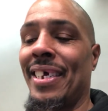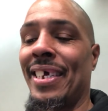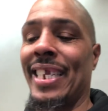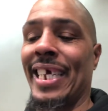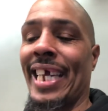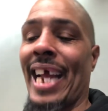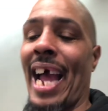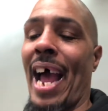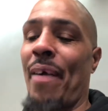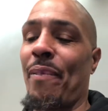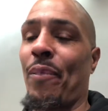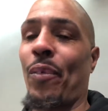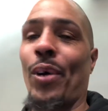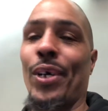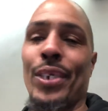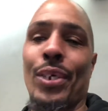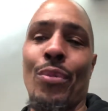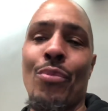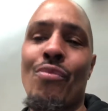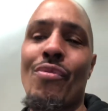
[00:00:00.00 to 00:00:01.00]
The guy
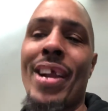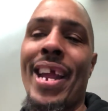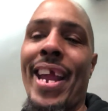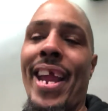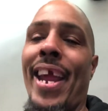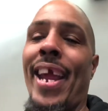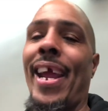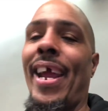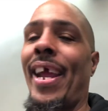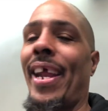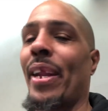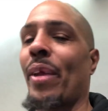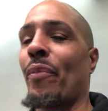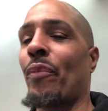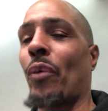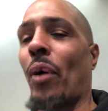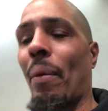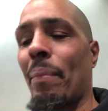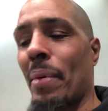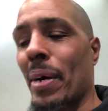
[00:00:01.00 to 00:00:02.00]
fought Duran, he
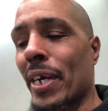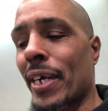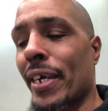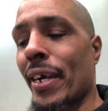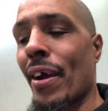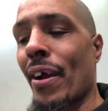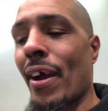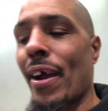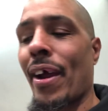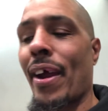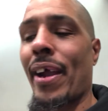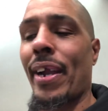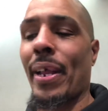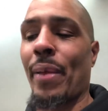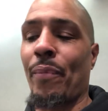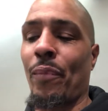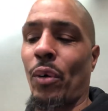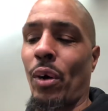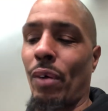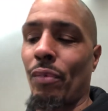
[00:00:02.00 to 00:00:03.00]
fought McGirt, he
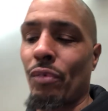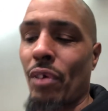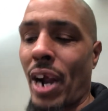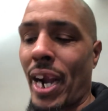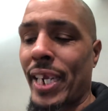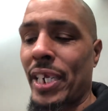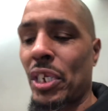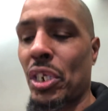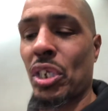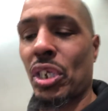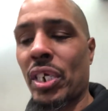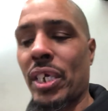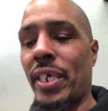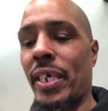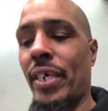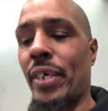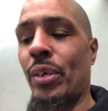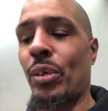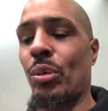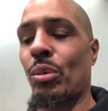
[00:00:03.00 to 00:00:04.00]
fought Ronnie
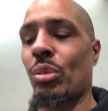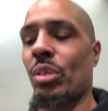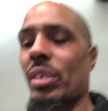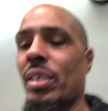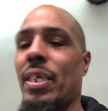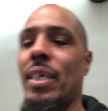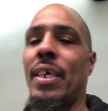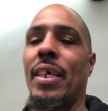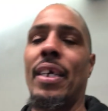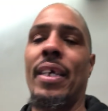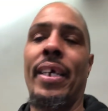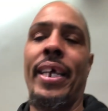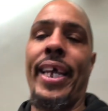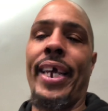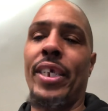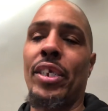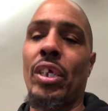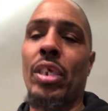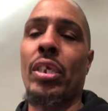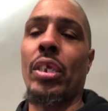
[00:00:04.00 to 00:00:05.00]
Shields,
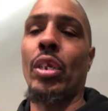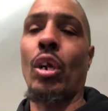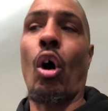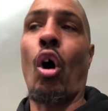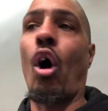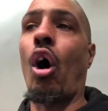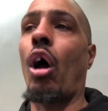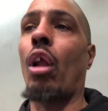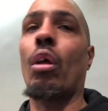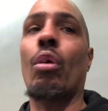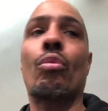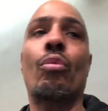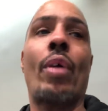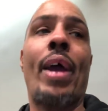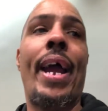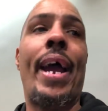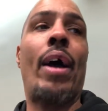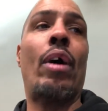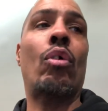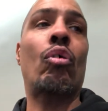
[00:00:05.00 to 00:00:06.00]
and just an all
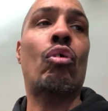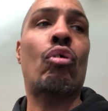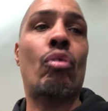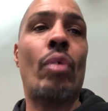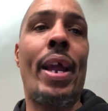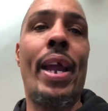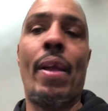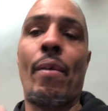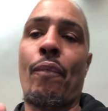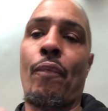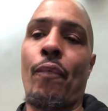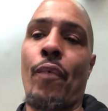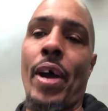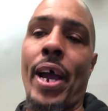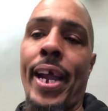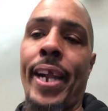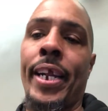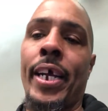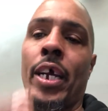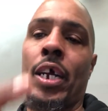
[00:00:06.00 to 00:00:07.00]
around great
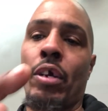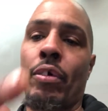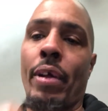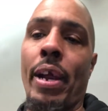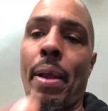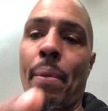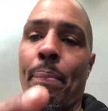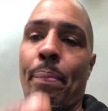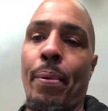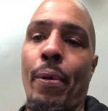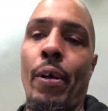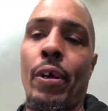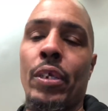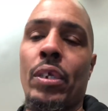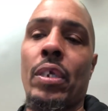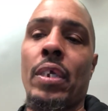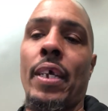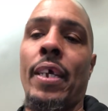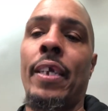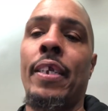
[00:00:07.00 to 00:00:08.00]
fighter, great
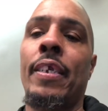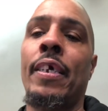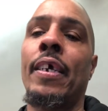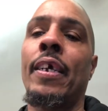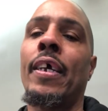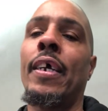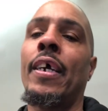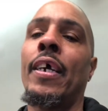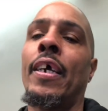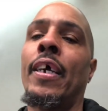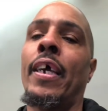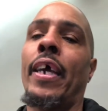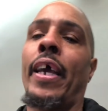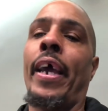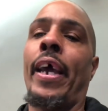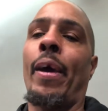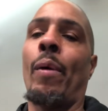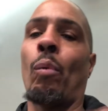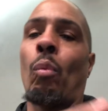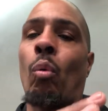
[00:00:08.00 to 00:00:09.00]
person,
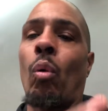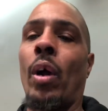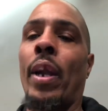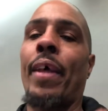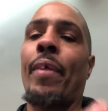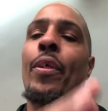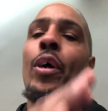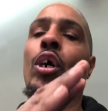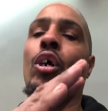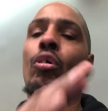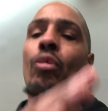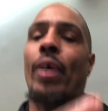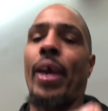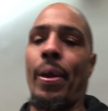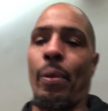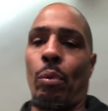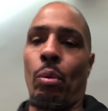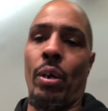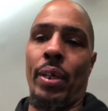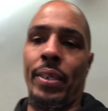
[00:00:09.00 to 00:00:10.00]
and one of the
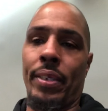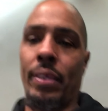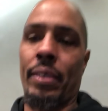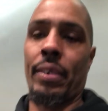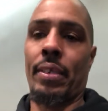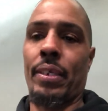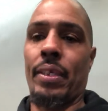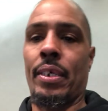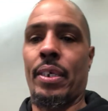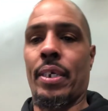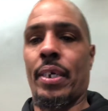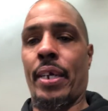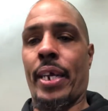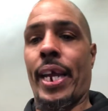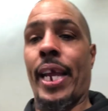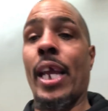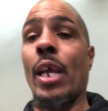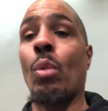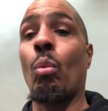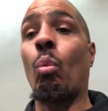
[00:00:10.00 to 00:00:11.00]
great ones. All
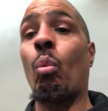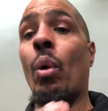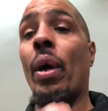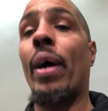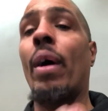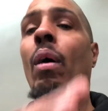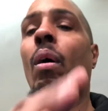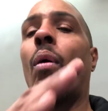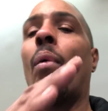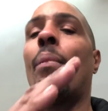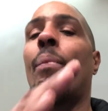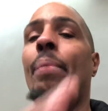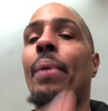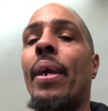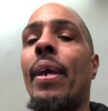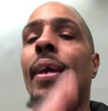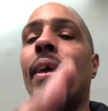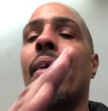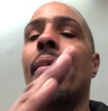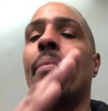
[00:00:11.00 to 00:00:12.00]
right, he will
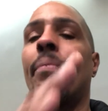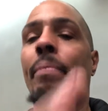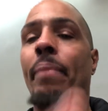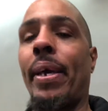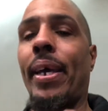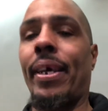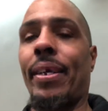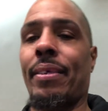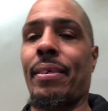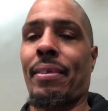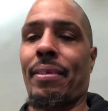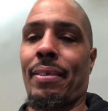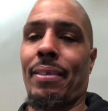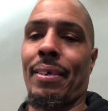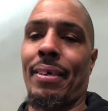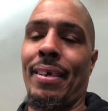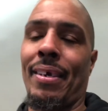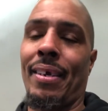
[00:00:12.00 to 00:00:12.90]
be missed.